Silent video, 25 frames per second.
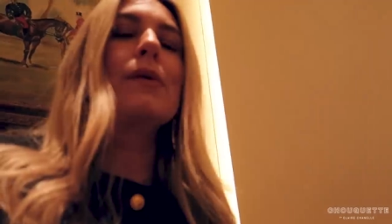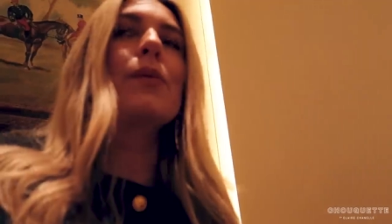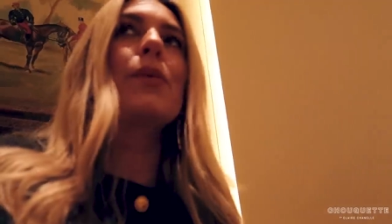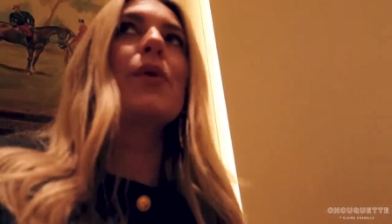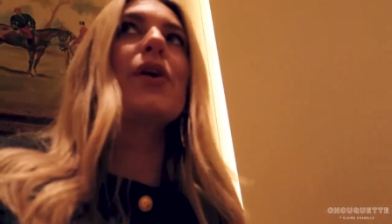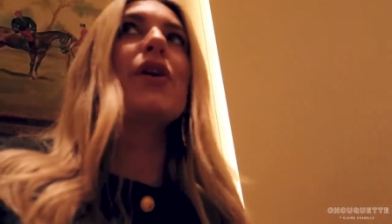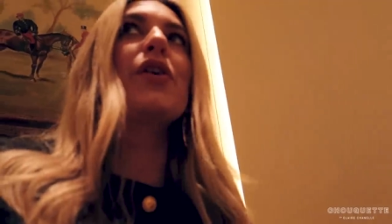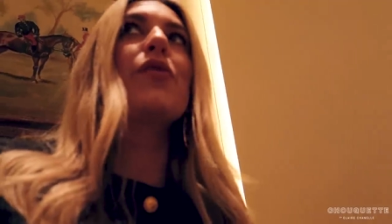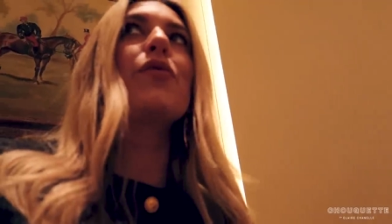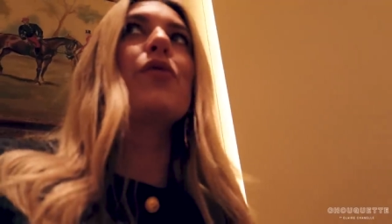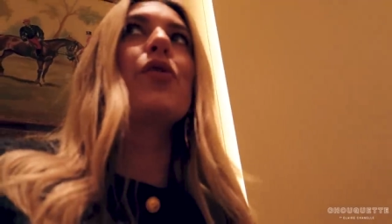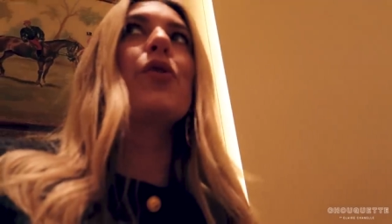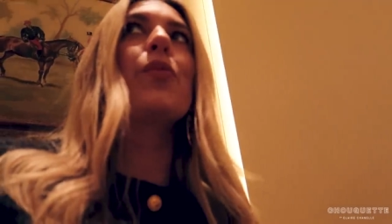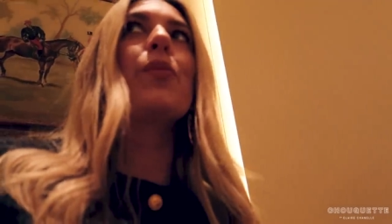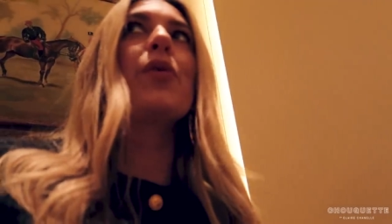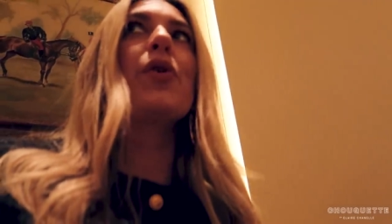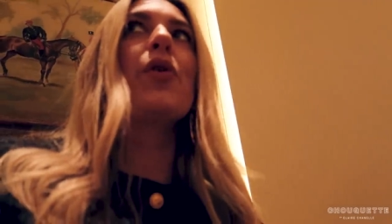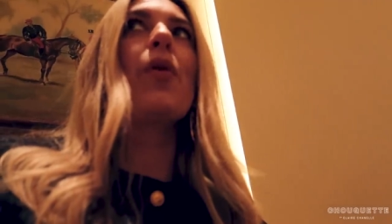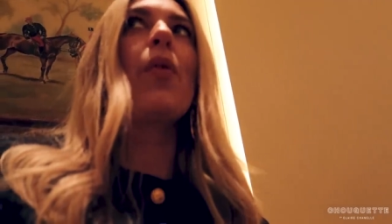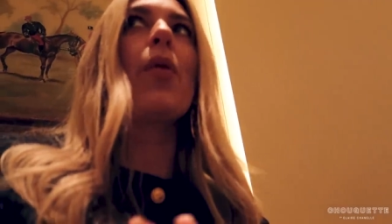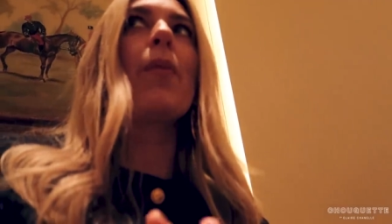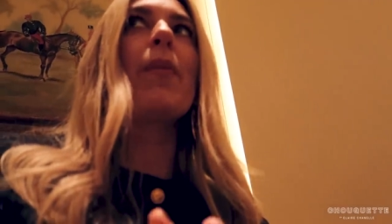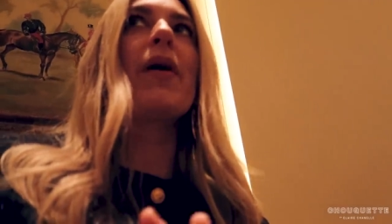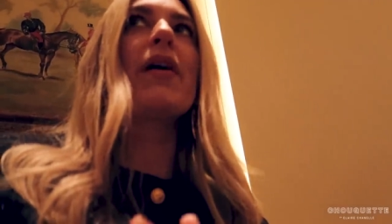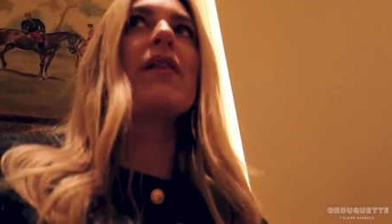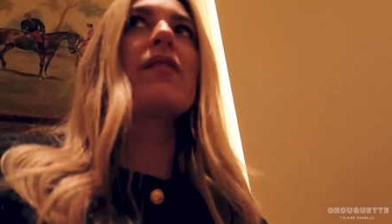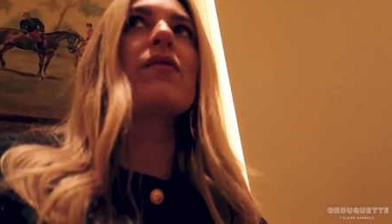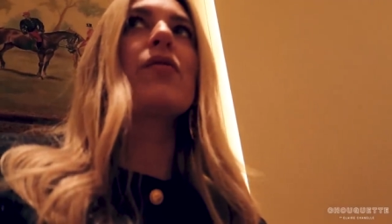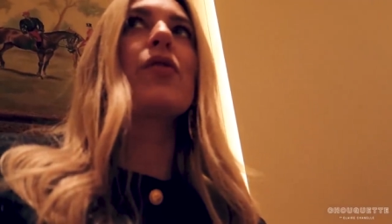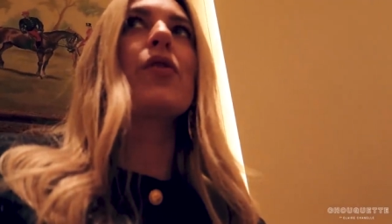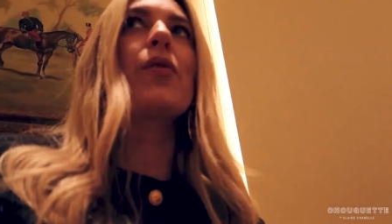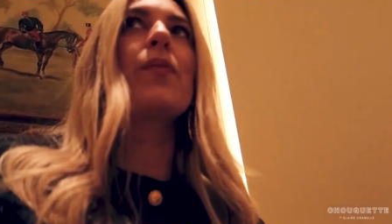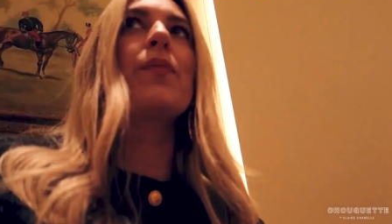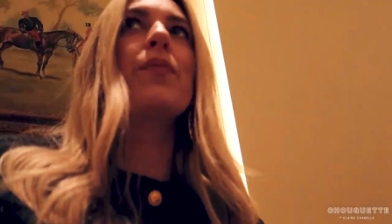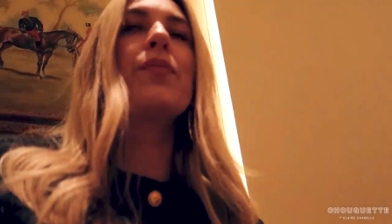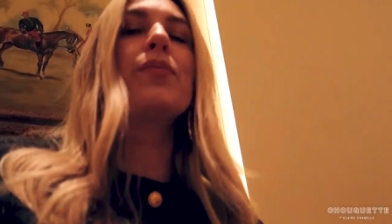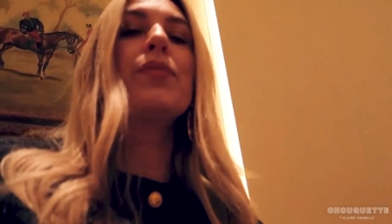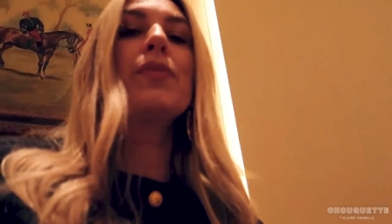We're in a room, we've got the best
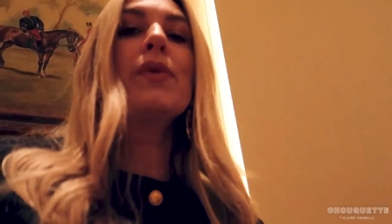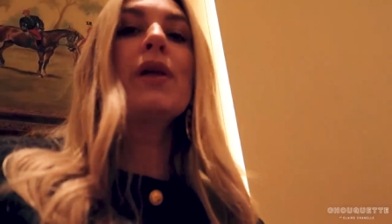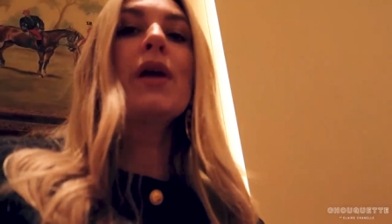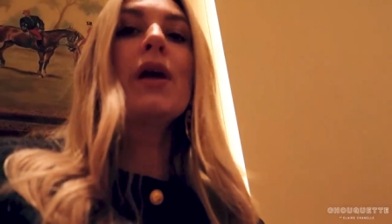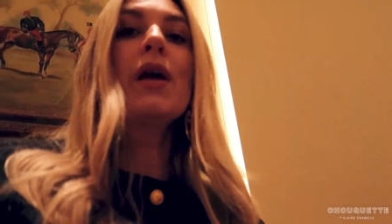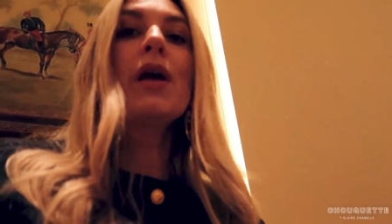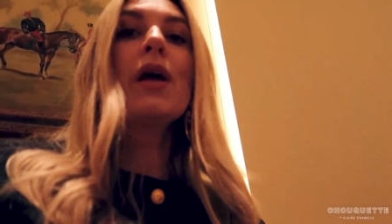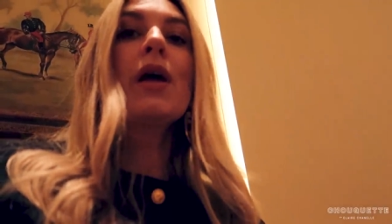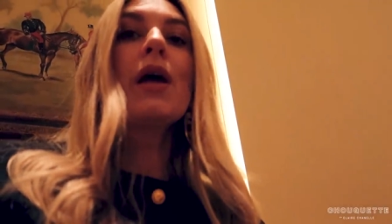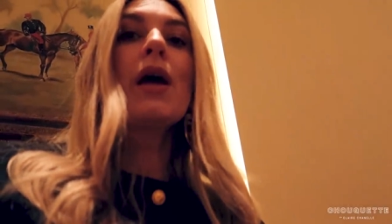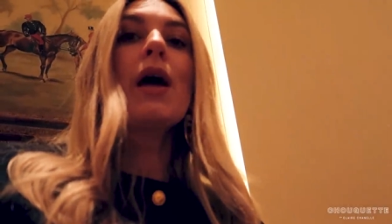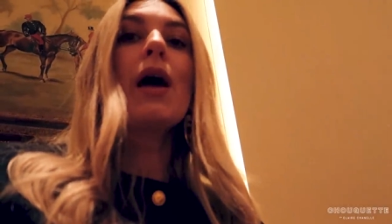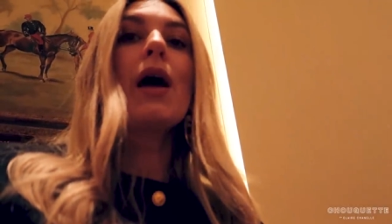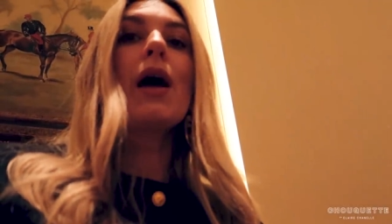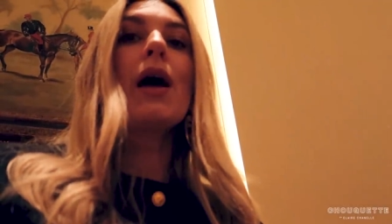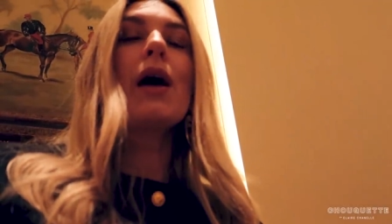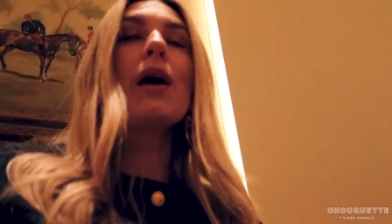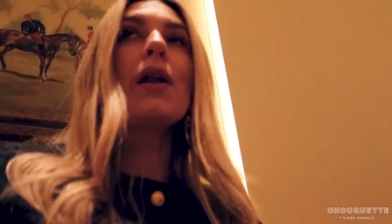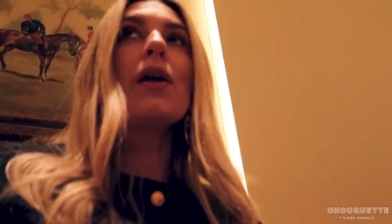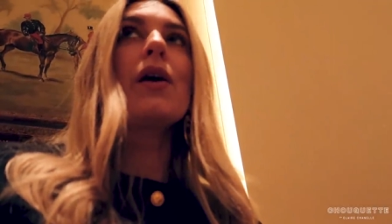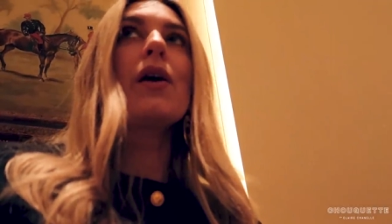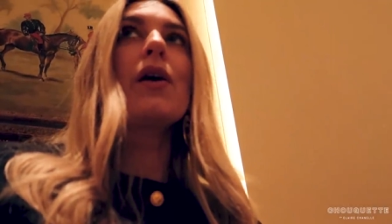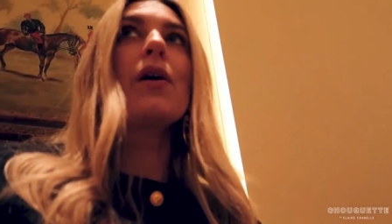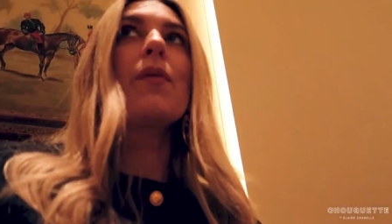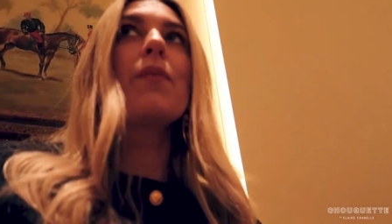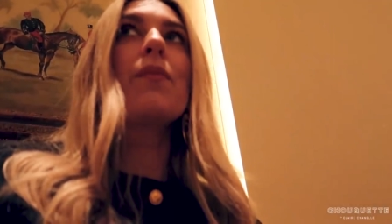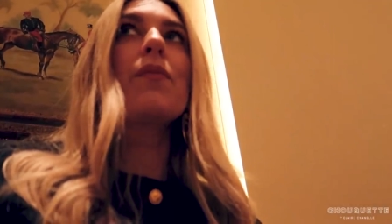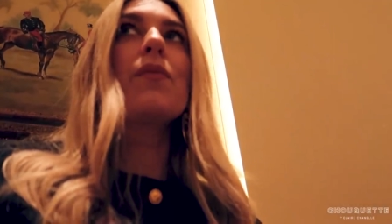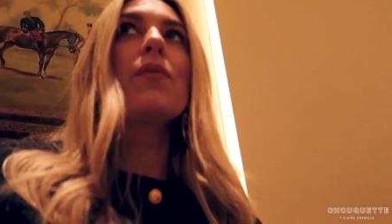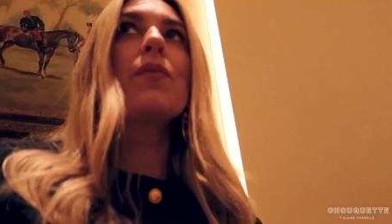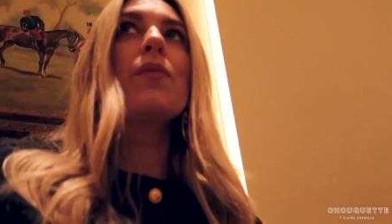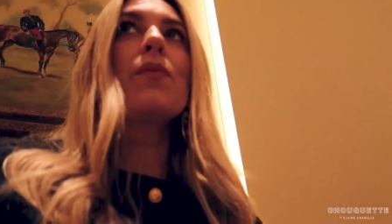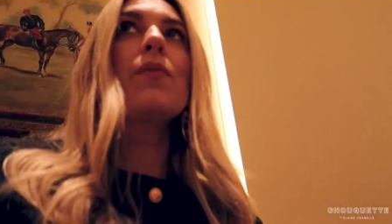room. And